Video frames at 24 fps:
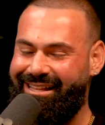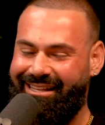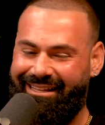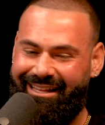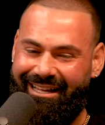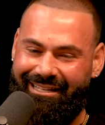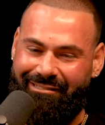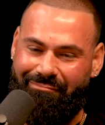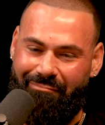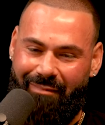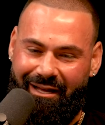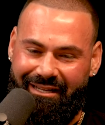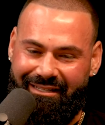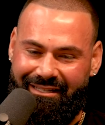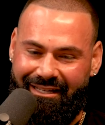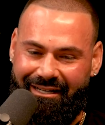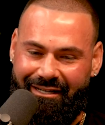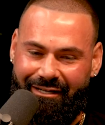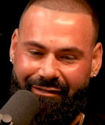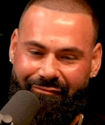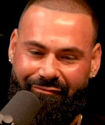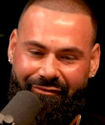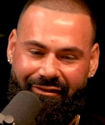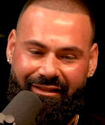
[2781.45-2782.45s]
that's my
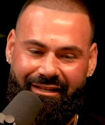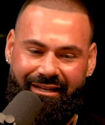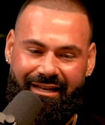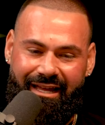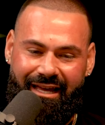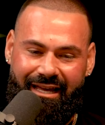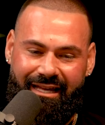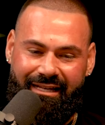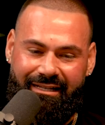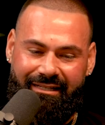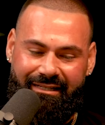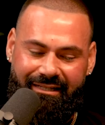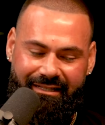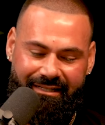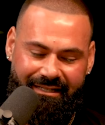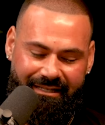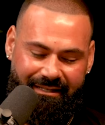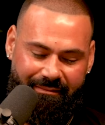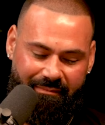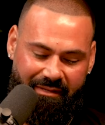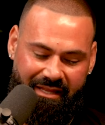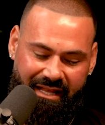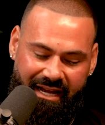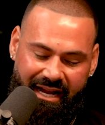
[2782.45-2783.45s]
dinner for the night.
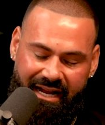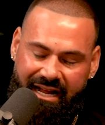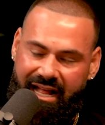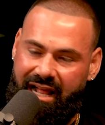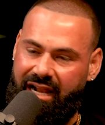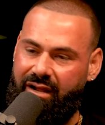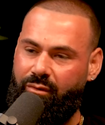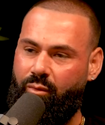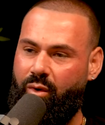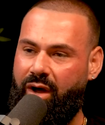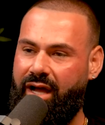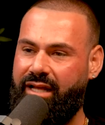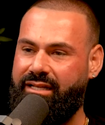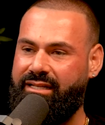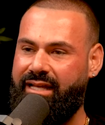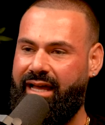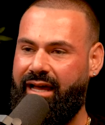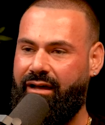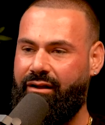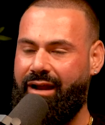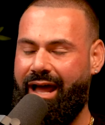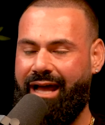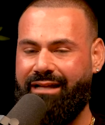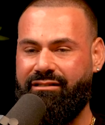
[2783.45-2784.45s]
And then I kind of wind
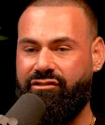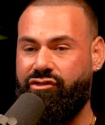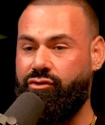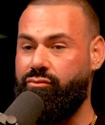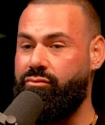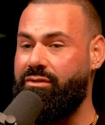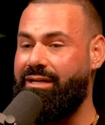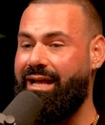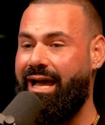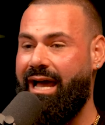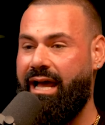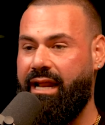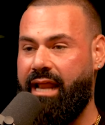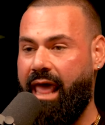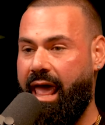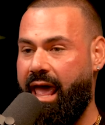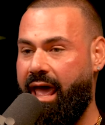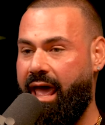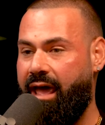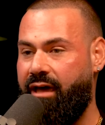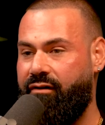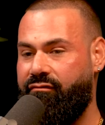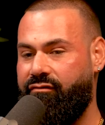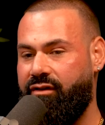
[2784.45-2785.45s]
down. I do not
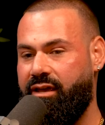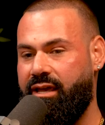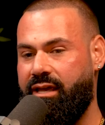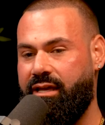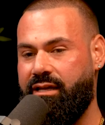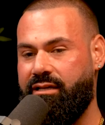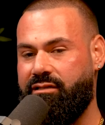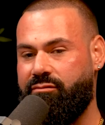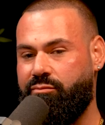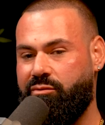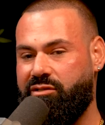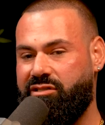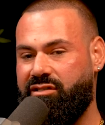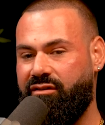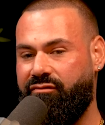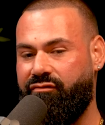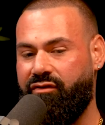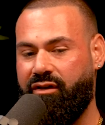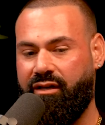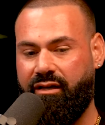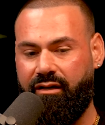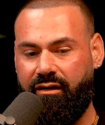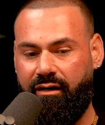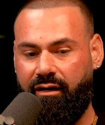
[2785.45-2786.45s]
have a
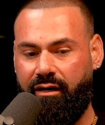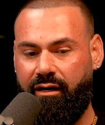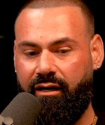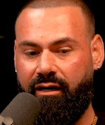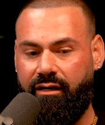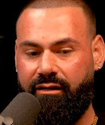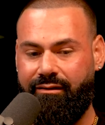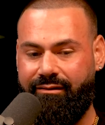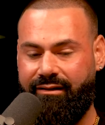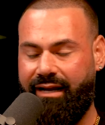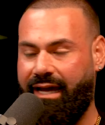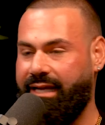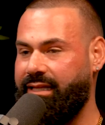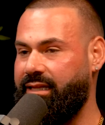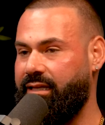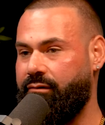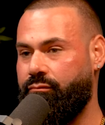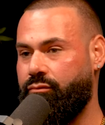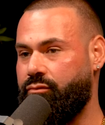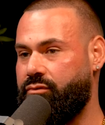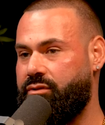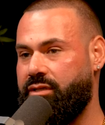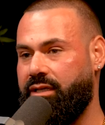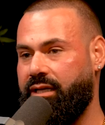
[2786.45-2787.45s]
specific nightly
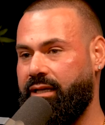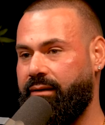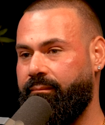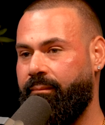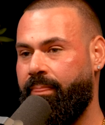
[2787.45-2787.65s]
routine.